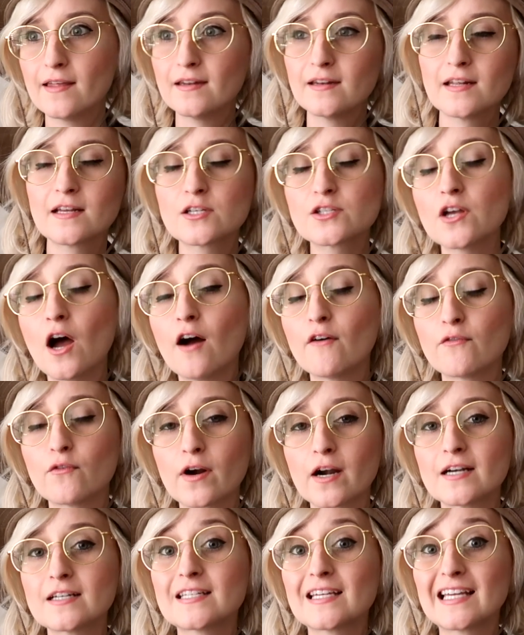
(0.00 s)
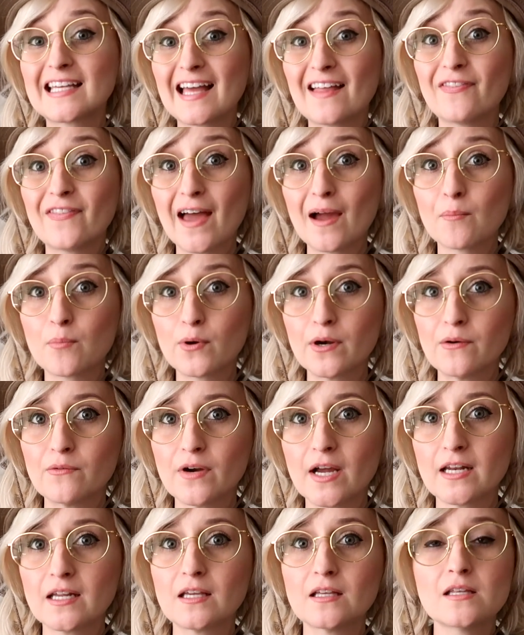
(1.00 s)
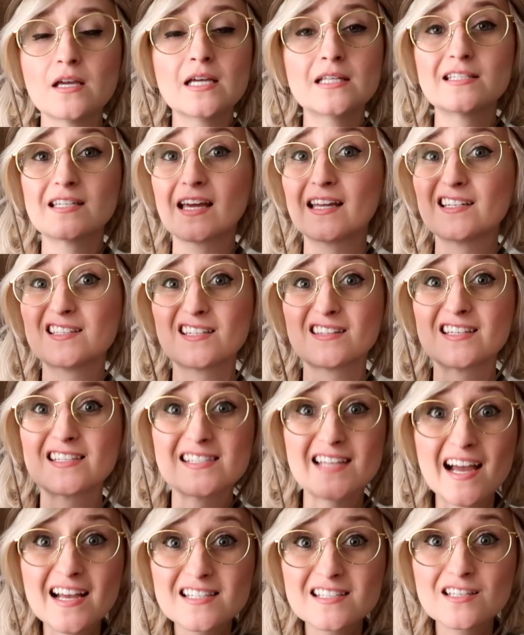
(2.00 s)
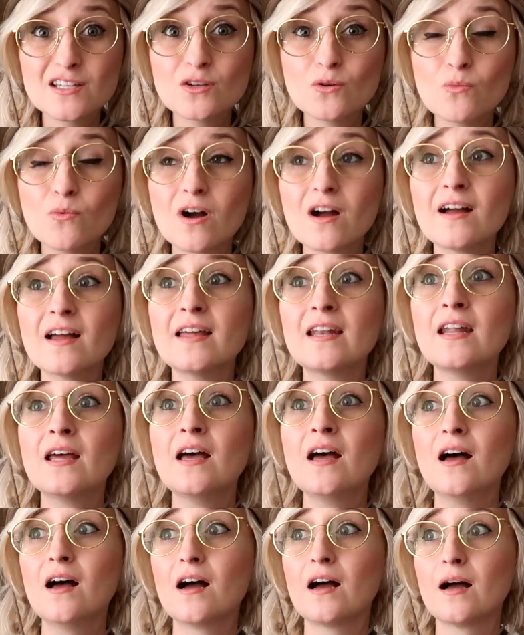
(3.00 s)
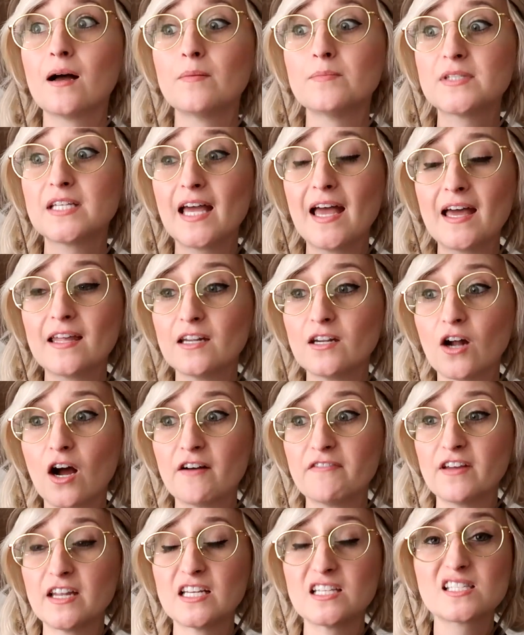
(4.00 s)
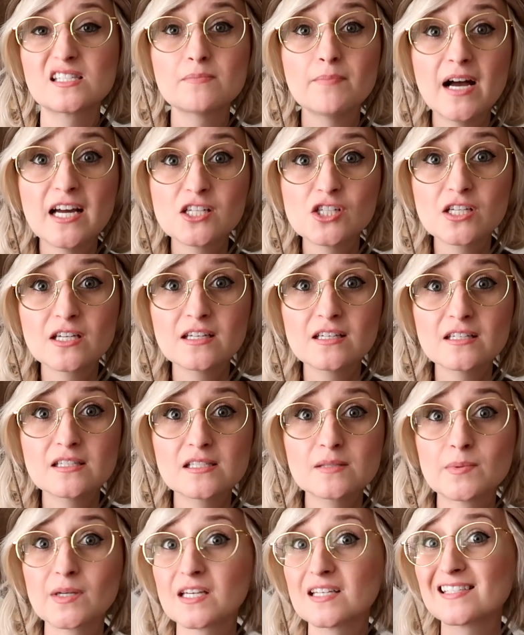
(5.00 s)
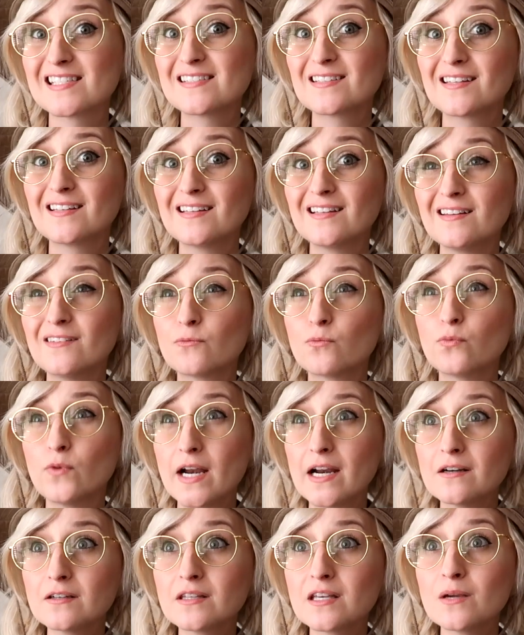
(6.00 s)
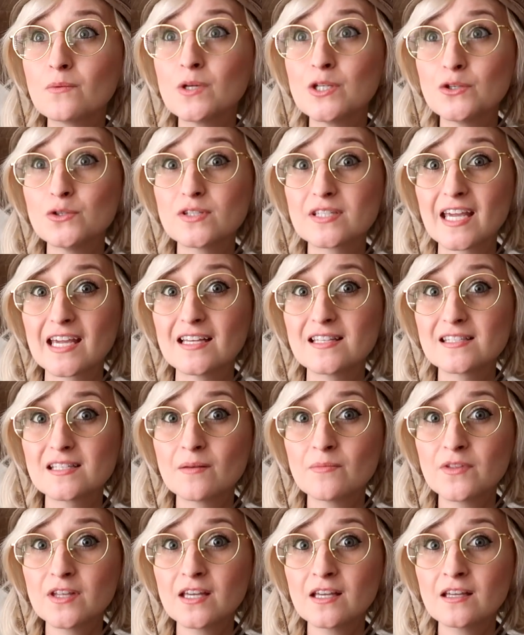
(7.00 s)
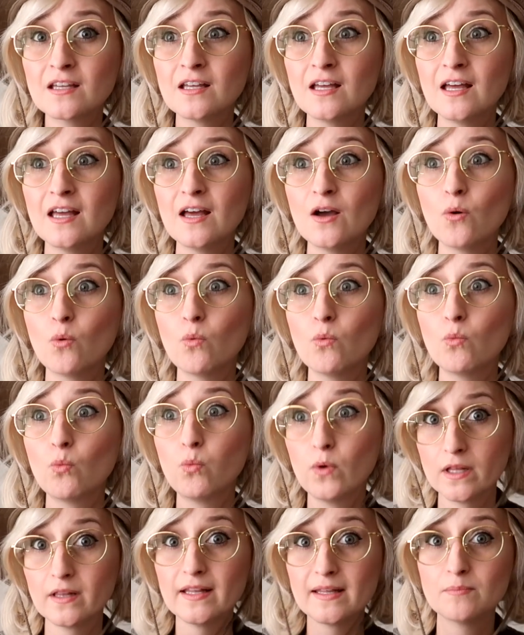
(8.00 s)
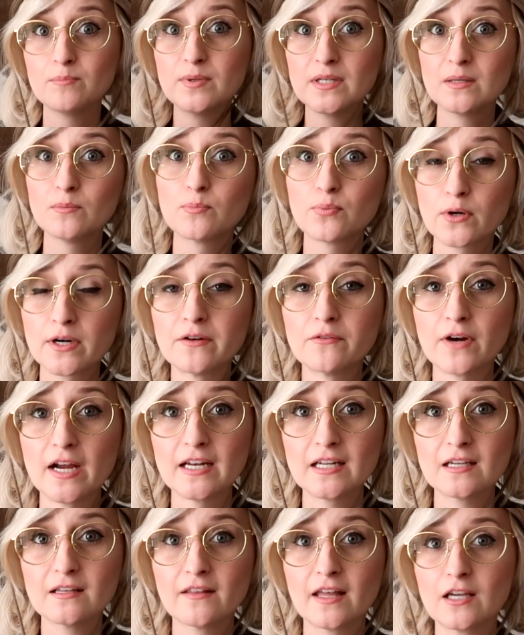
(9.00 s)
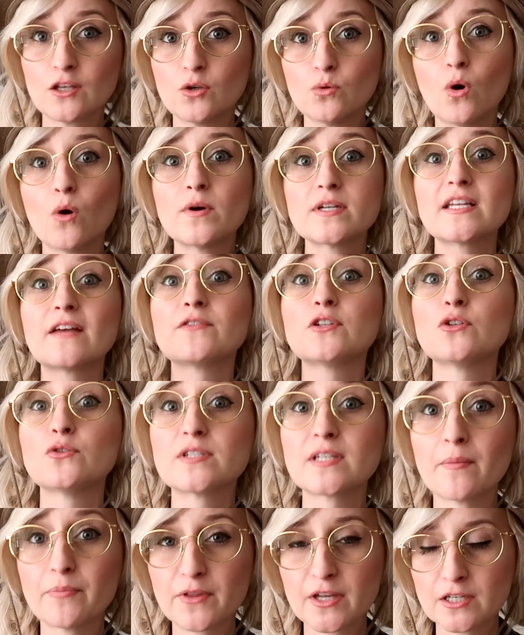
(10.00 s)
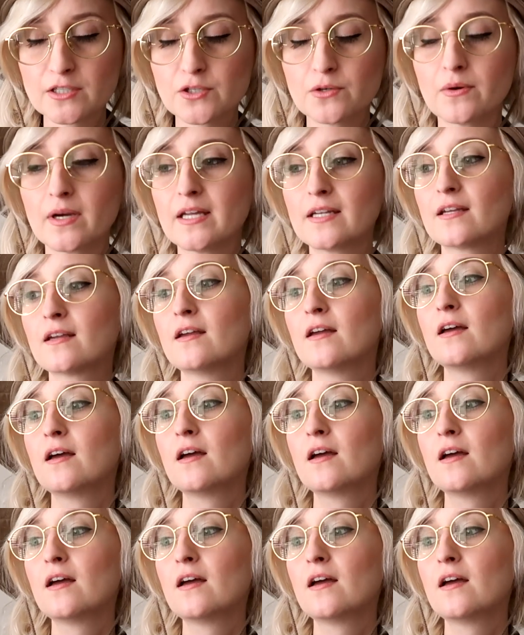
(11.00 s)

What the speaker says: editing software to get that print ready, to get it to the size that you want, to edit off any smudges, because rarely when you scan something will it be print ready. Like, you always have to do something to it.